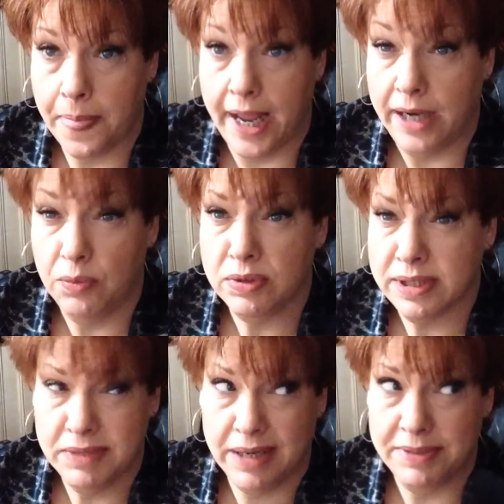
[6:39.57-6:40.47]
And it will
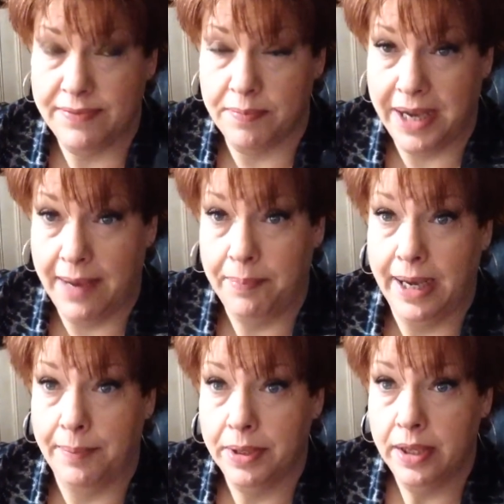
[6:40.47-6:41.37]
sometimes even pop
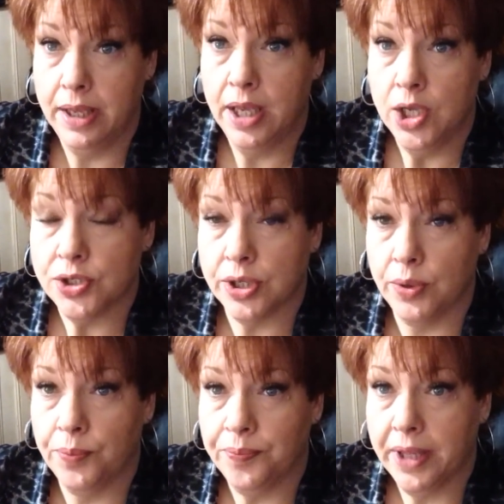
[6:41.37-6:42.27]
up.
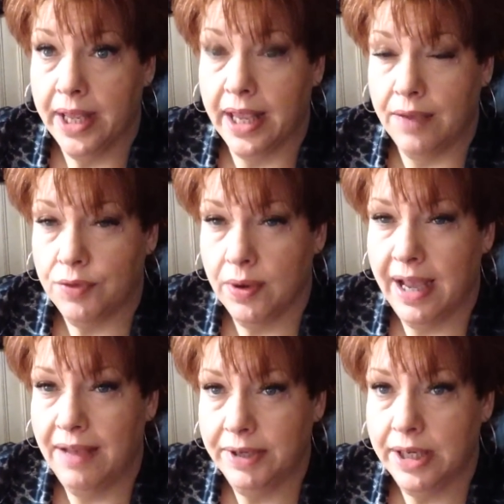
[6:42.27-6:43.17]
So if you
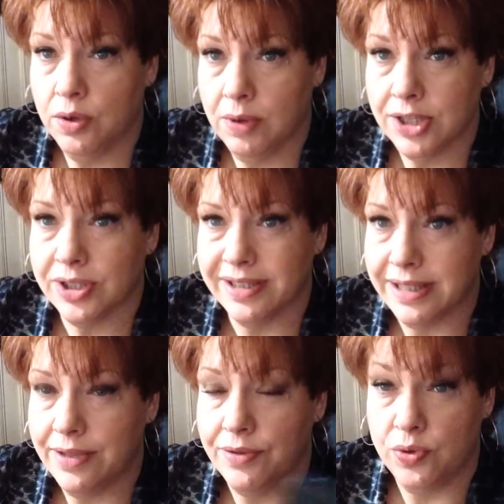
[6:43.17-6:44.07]
have any questions,
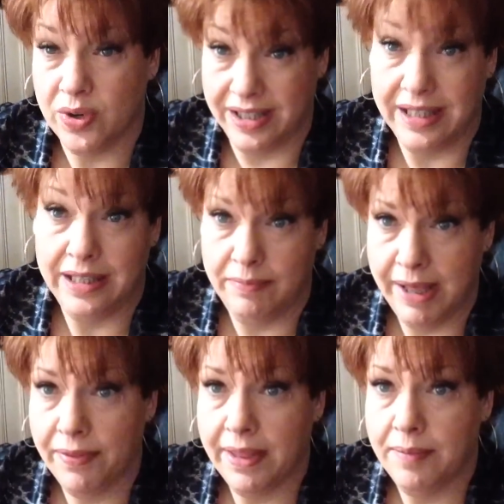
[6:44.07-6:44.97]
either you can
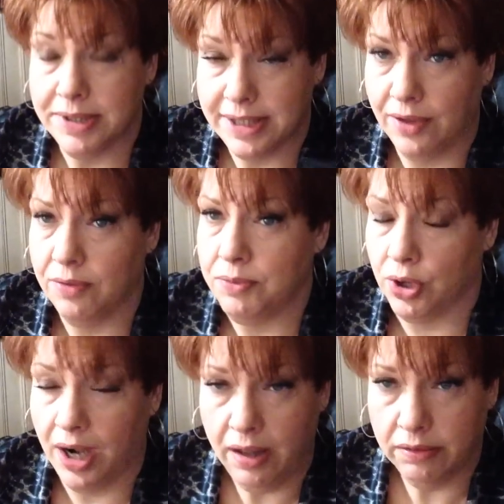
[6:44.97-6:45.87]
email them and tell them your
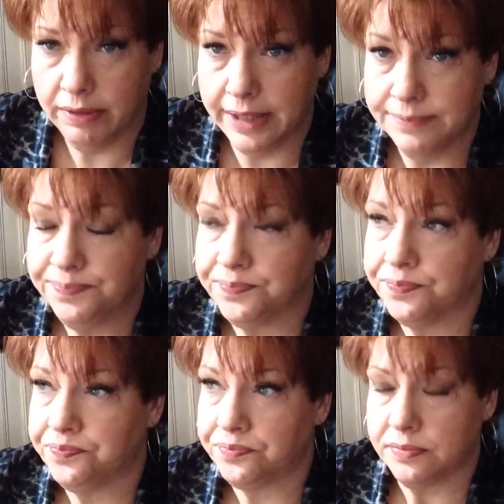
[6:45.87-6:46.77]
coloring,
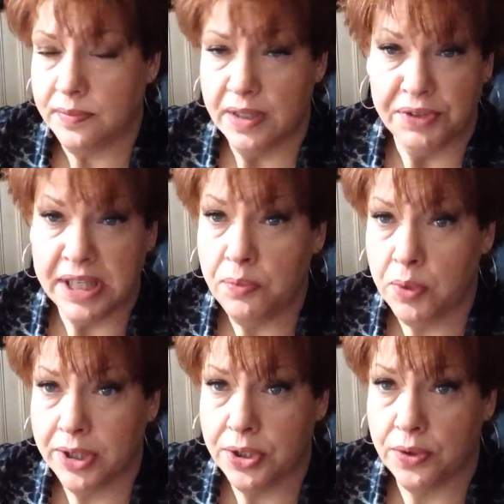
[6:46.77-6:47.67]
if you didn't
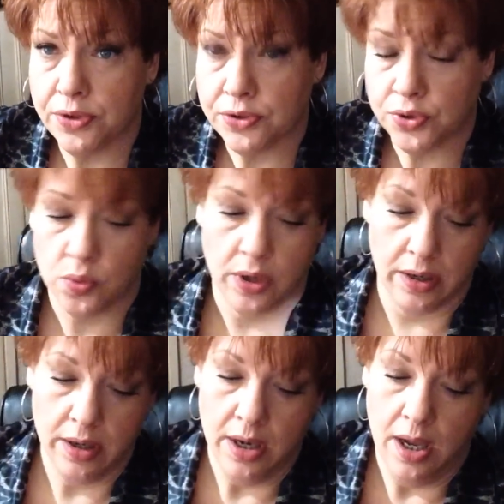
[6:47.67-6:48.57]
want to go to the store.
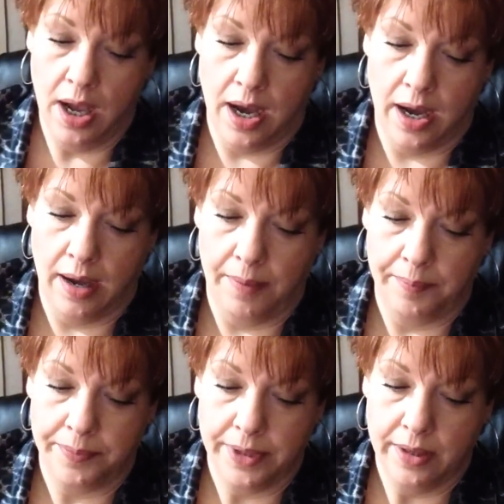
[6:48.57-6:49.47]

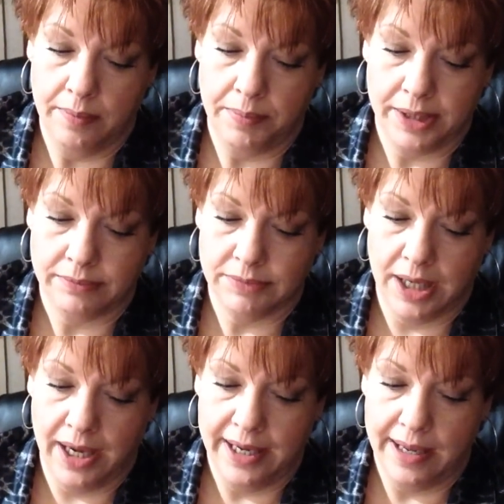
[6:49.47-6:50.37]
But
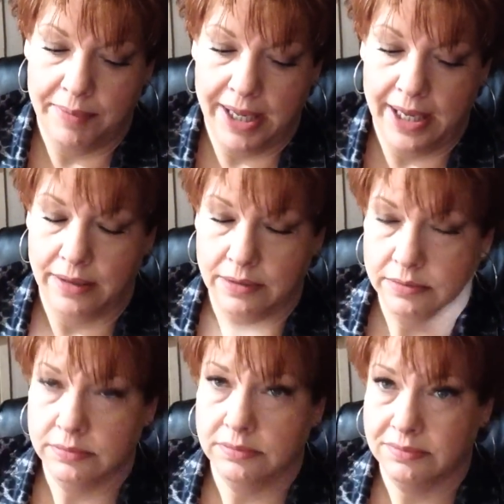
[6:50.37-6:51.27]
I am a
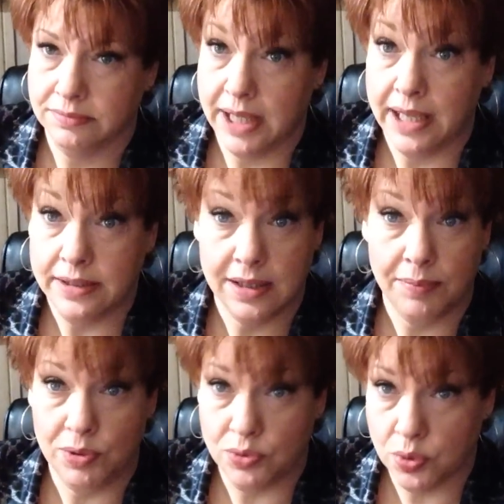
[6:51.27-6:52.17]

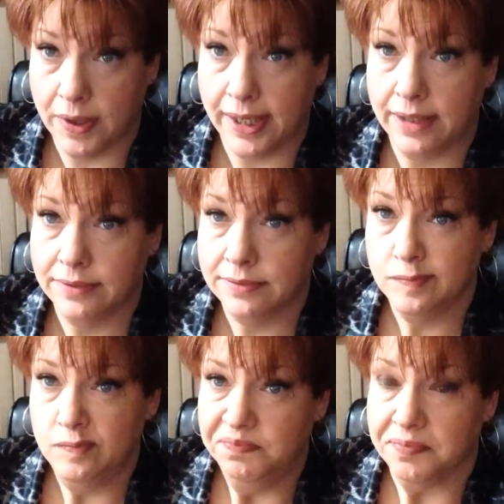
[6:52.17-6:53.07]
NW20,
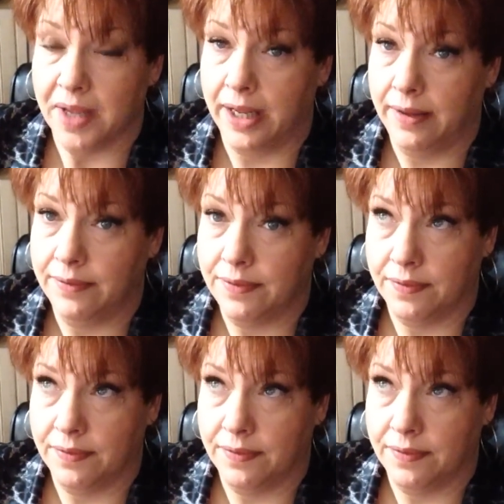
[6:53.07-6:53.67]
and